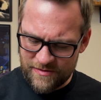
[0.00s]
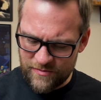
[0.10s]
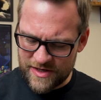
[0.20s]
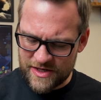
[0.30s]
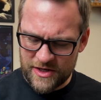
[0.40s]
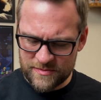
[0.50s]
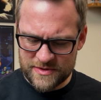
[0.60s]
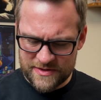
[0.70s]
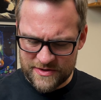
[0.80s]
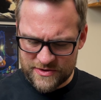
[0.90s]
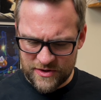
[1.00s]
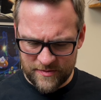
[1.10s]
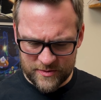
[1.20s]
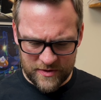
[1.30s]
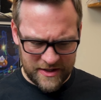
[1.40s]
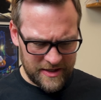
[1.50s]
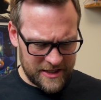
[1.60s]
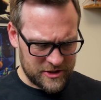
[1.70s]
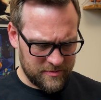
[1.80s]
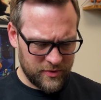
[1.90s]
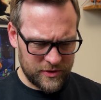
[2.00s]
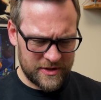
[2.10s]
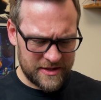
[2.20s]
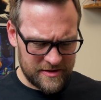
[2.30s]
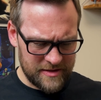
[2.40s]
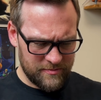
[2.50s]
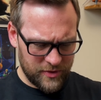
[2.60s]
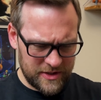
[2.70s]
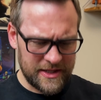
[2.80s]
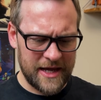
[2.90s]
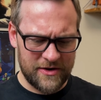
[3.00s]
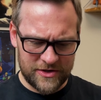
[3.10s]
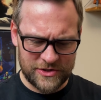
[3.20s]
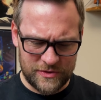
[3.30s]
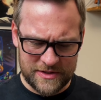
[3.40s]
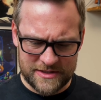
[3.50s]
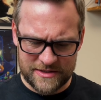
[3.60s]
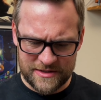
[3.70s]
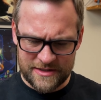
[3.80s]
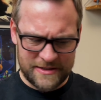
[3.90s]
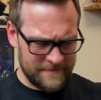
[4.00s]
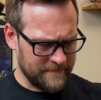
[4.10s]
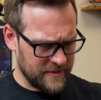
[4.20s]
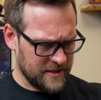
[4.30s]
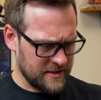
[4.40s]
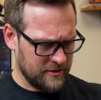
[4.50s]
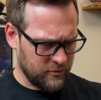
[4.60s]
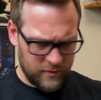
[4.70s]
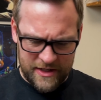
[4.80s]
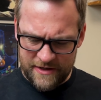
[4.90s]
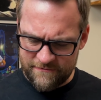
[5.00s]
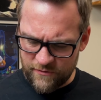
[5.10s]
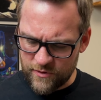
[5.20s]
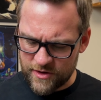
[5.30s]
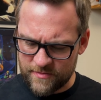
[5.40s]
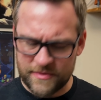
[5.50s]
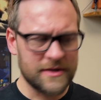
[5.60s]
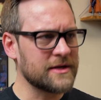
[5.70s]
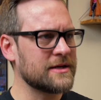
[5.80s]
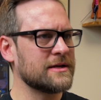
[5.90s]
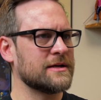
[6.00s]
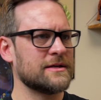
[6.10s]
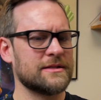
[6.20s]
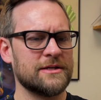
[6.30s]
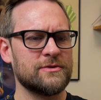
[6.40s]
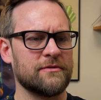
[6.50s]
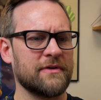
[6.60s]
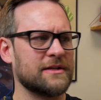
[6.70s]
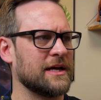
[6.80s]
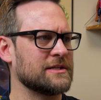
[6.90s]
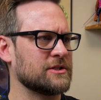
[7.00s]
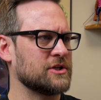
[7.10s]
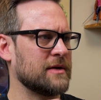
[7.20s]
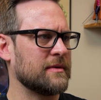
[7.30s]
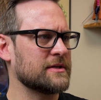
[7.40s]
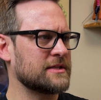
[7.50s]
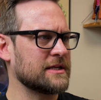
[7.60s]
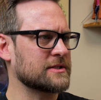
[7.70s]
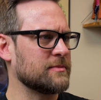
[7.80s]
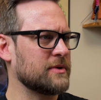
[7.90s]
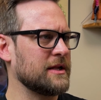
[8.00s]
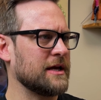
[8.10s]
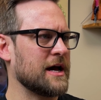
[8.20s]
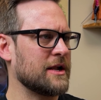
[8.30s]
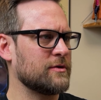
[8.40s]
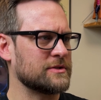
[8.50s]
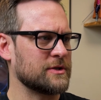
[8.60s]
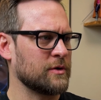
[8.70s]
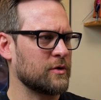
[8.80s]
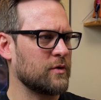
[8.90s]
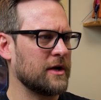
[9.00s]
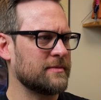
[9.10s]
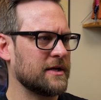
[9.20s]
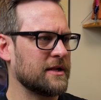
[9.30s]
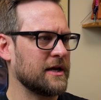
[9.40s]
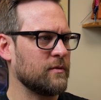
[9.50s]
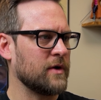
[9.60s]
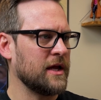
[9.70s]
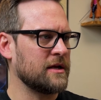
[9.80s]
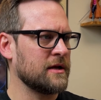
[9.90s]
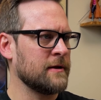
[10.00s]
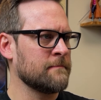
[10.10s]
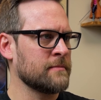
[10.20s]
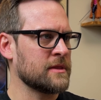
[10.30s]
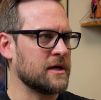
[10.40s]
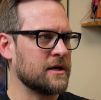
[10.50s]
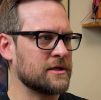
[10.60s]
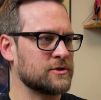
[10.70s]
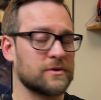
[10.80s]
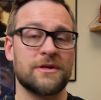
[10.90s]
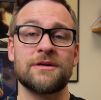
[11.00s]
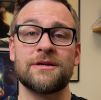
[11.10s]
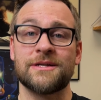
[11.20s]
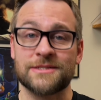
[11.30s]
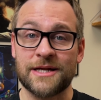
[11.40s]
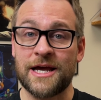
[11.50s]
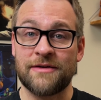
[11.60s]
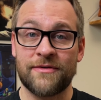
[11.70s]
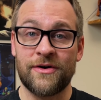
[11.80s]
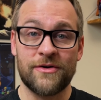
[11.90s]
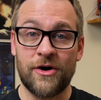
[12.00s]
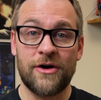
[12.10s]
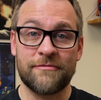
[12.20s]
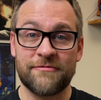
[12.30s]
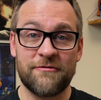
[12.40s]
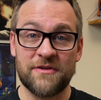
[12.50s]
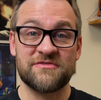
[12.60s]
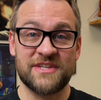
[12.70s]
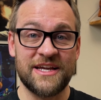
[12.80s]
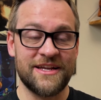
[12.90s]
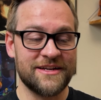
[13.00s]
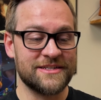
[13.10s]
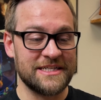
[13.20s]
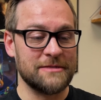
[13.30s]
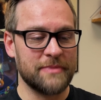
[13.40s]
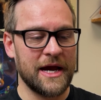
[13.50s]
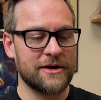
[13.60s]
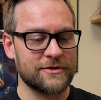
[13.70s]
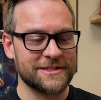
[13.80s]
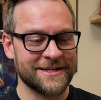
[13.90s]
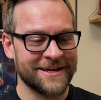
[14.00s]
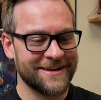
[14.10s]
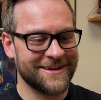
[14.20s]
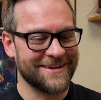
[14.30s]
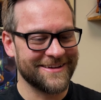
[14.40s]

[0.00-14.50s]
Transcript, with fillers: when it comes to the sculpt work and actually put putting that cartoon into 3D form, they do a fantastic job. Now, this thing is completely hollow. It's incredibly lightweight, uh, so it clearly doesn't have all 15D batteries in it,